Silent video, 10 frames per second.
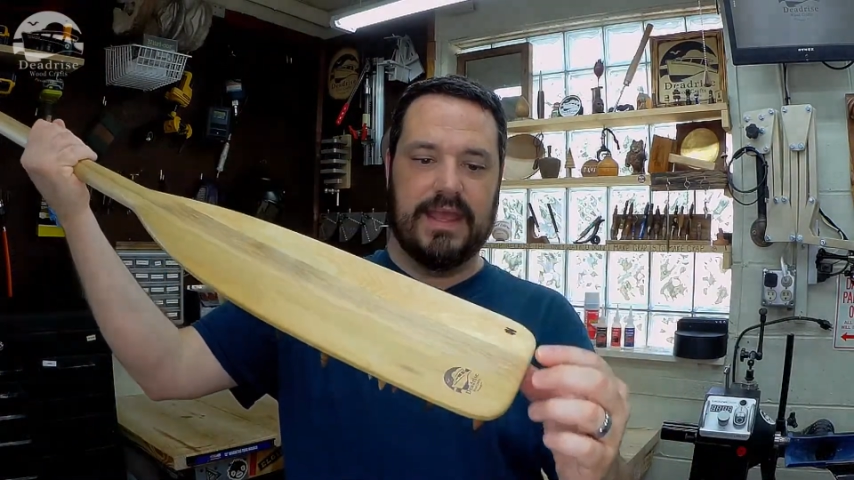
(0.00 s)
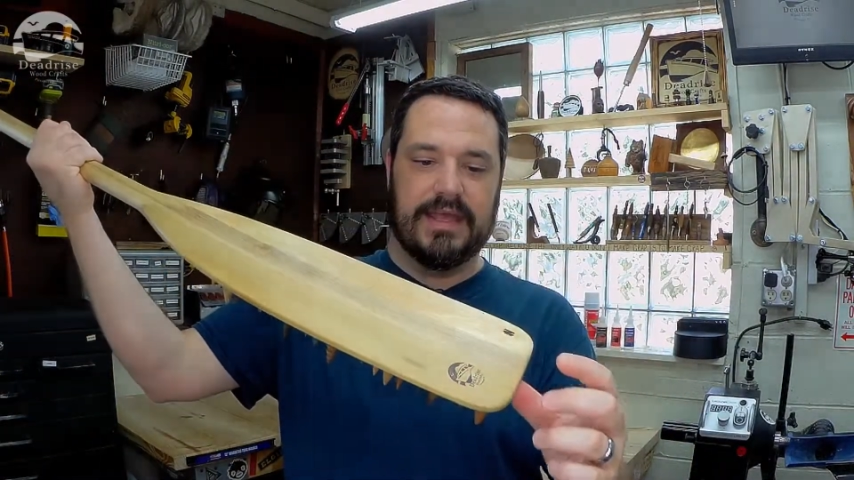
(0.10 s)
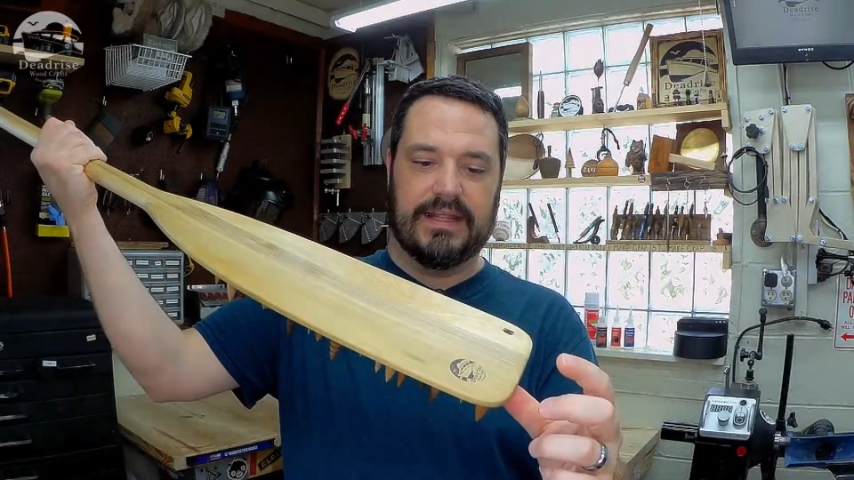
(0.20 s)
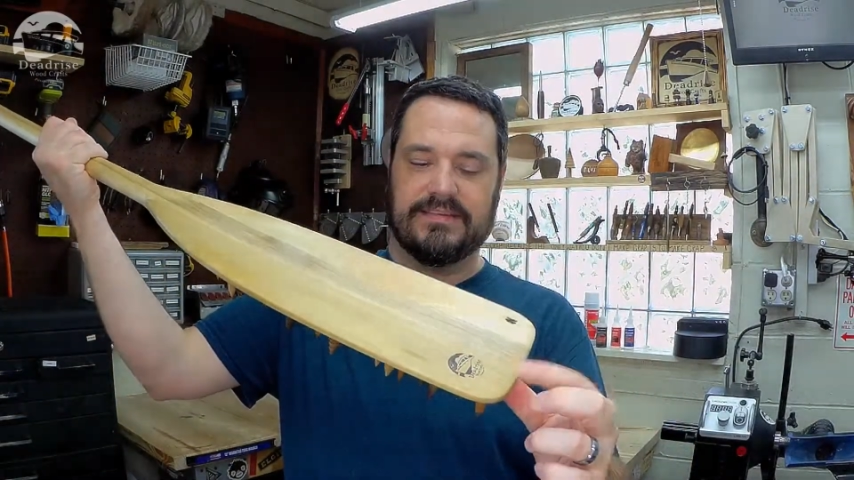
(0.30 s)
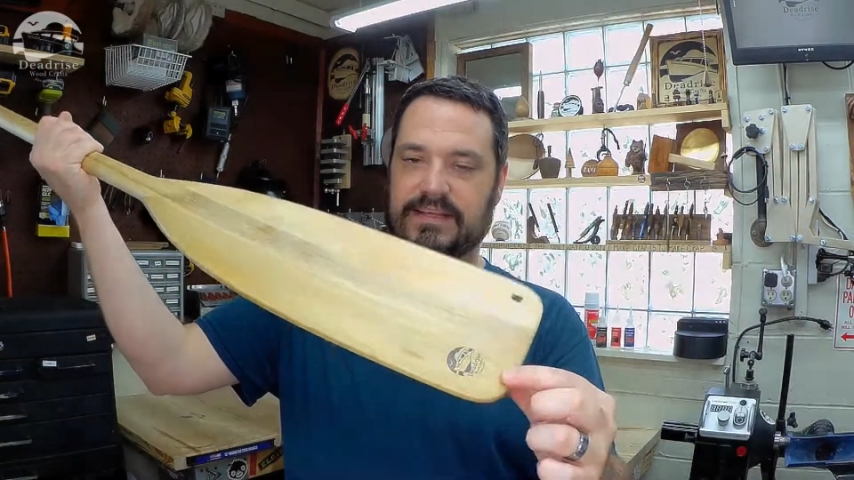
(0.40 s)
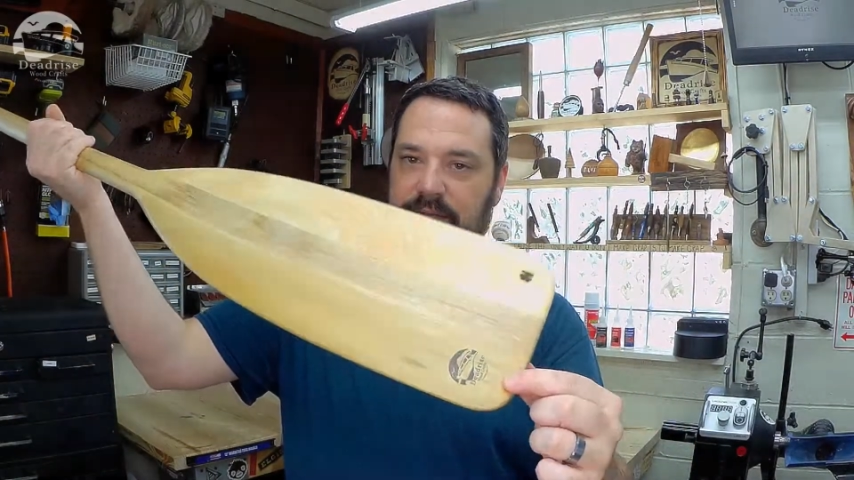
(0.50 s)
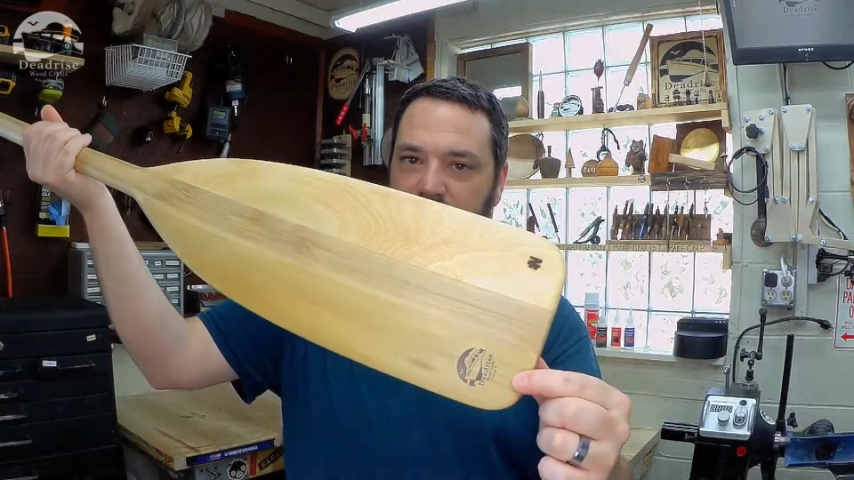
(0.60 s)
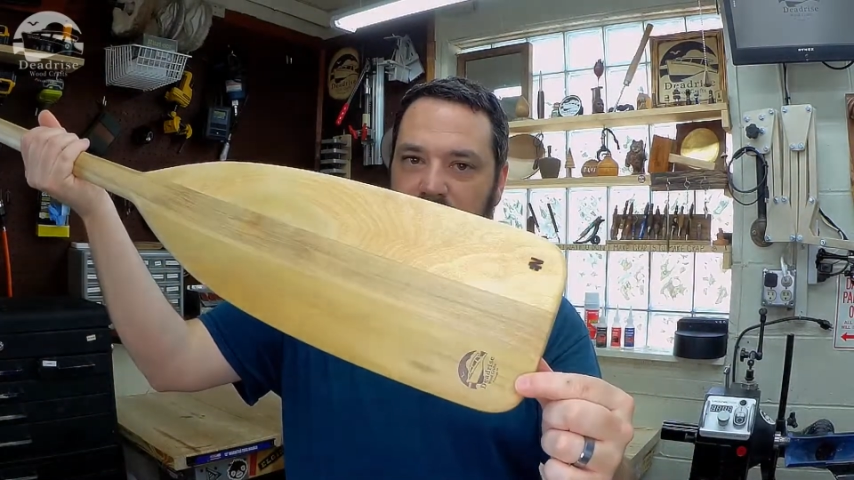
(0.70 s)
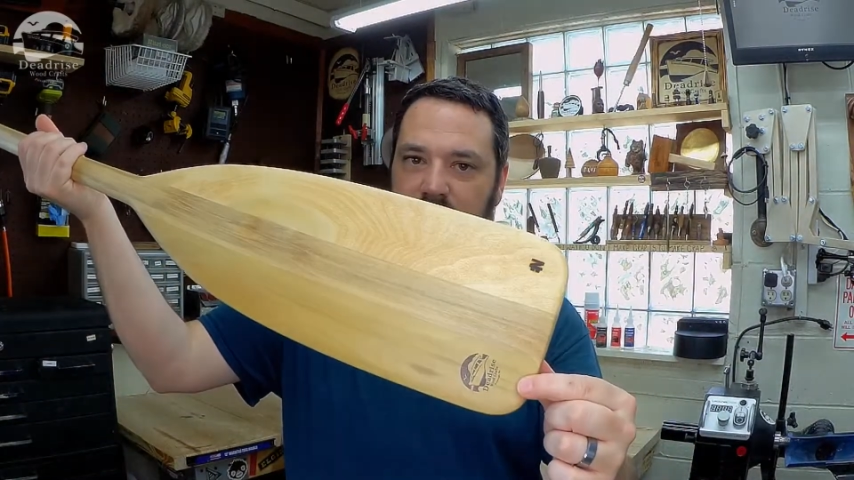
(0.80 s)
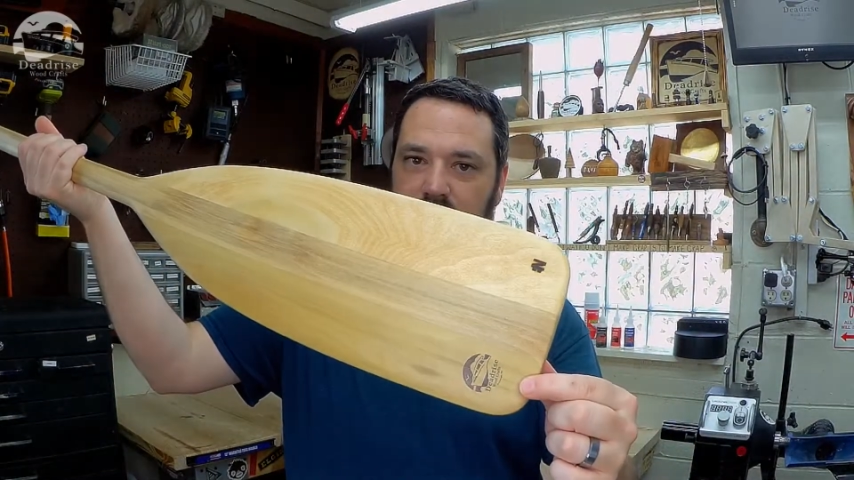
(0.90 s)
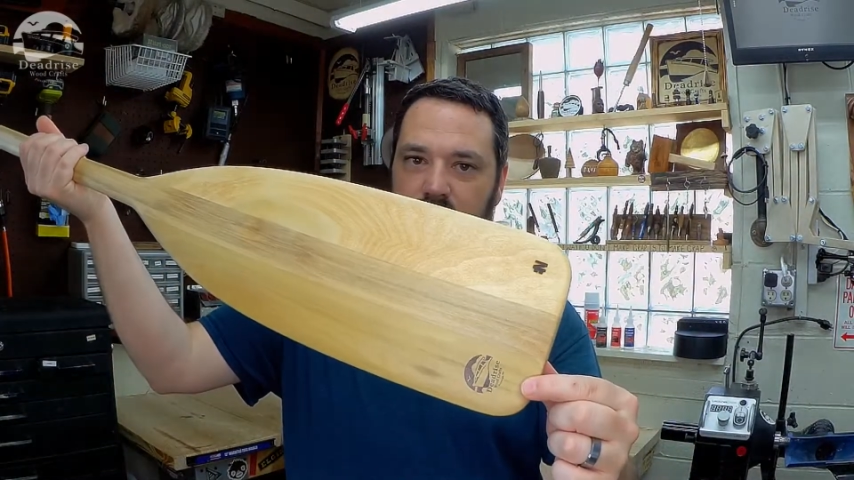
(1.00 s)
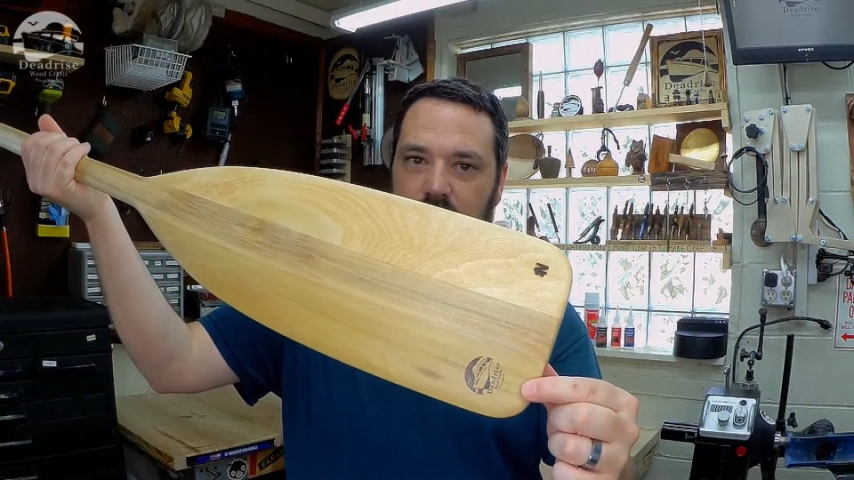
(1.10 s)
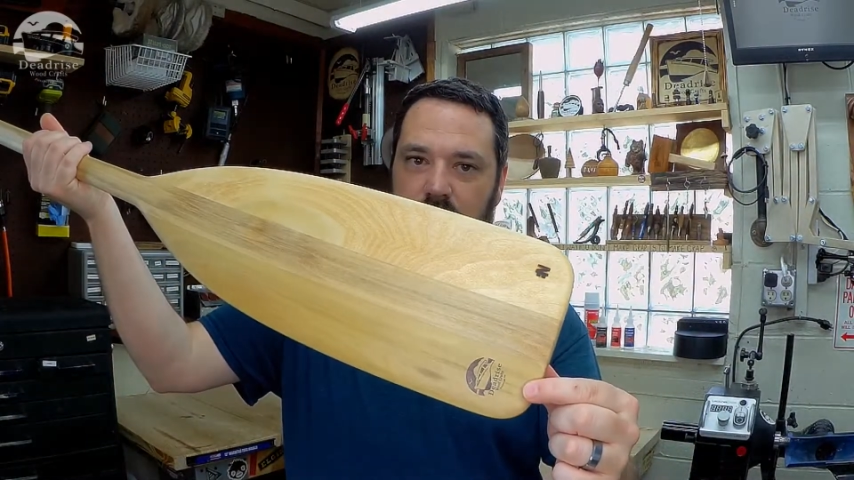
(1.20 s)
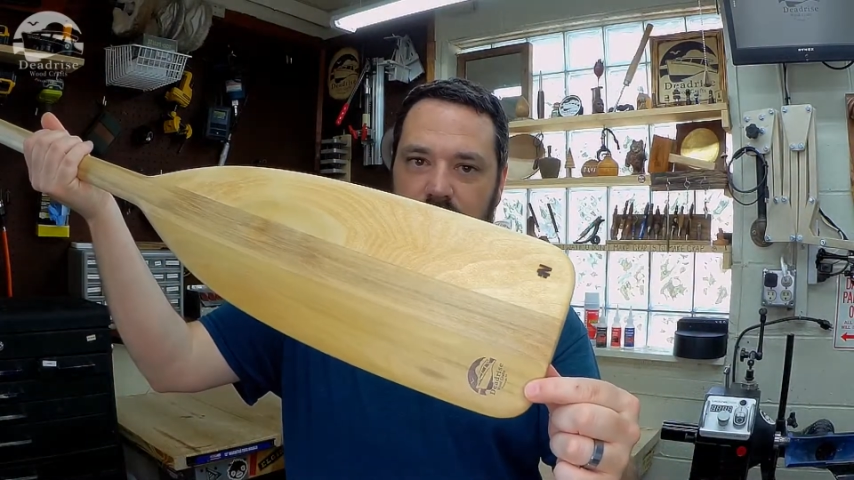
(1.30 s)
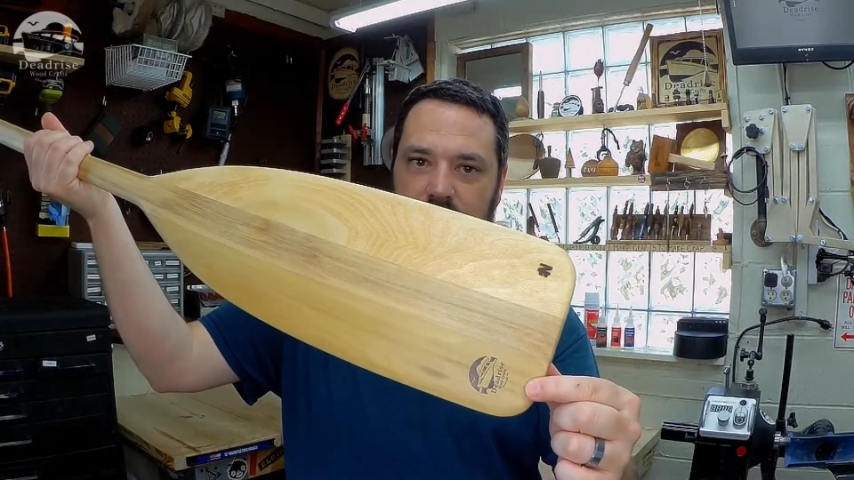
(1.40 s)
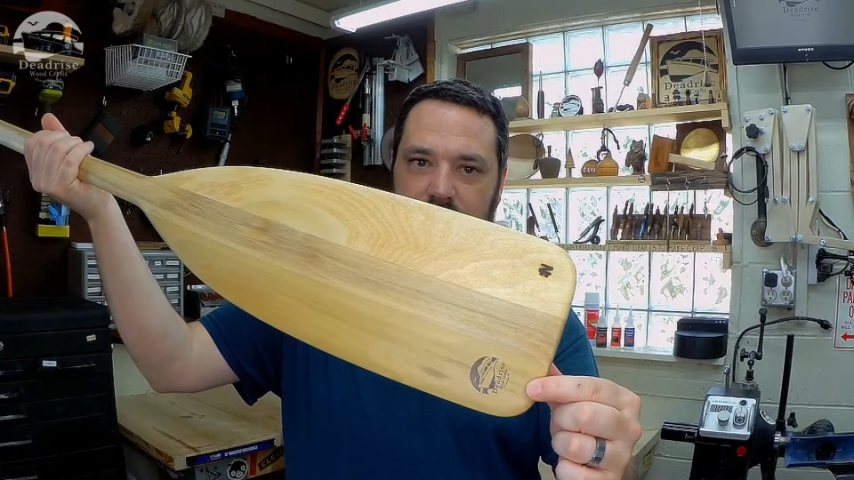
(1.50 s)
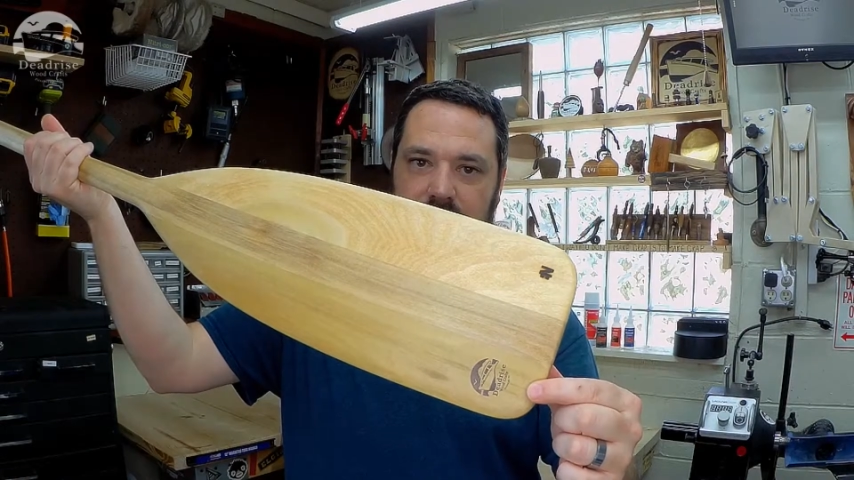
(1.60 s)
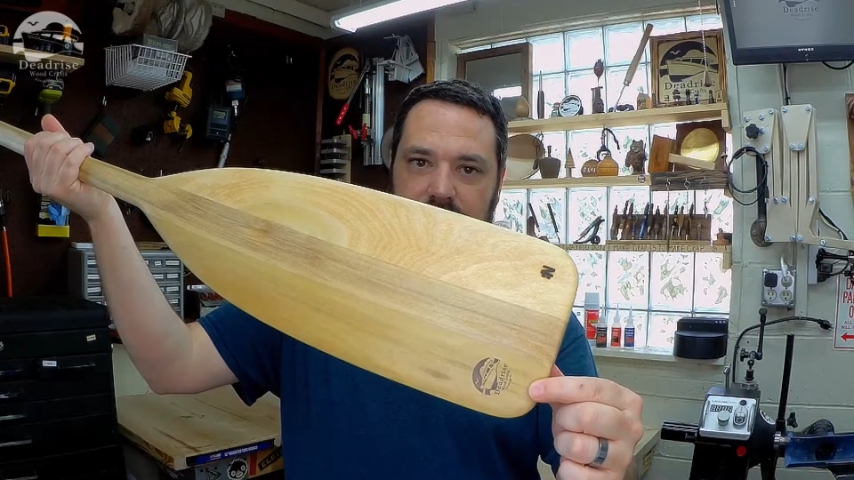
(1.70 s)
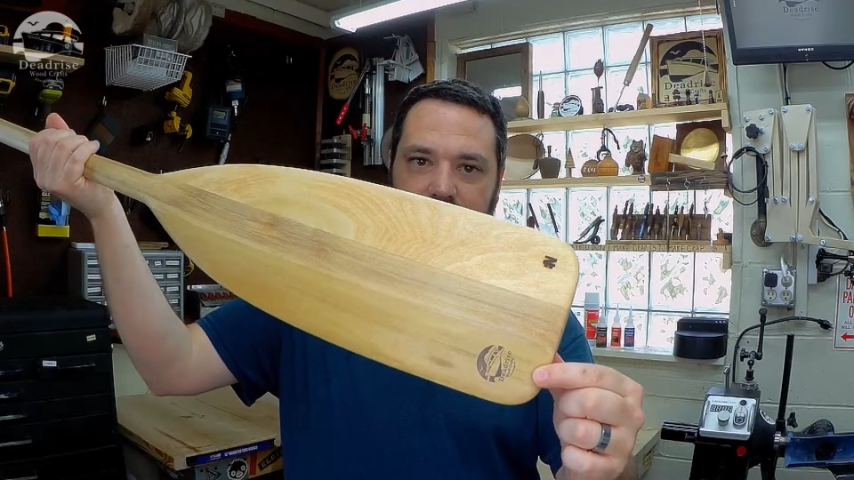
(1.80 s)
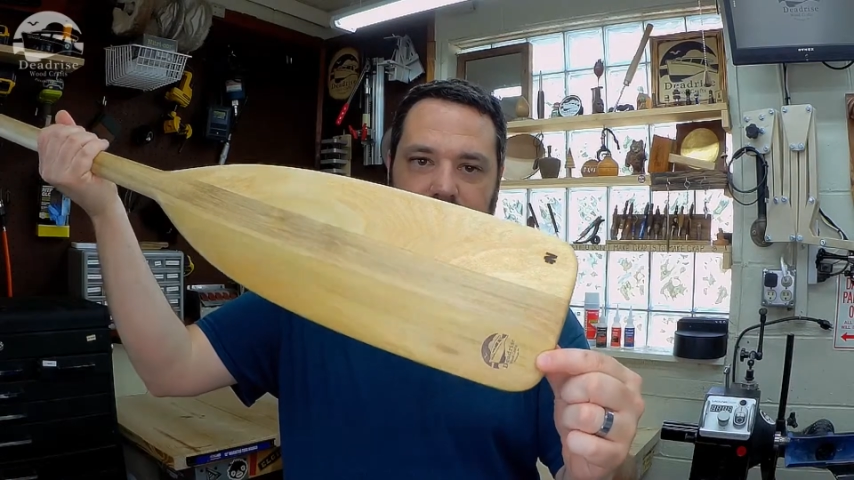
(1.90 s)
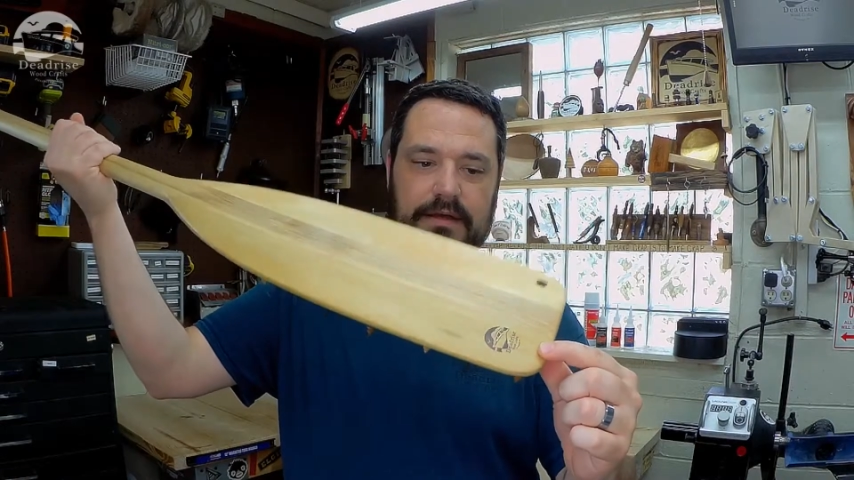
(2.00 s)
and I stamped my logo on the back.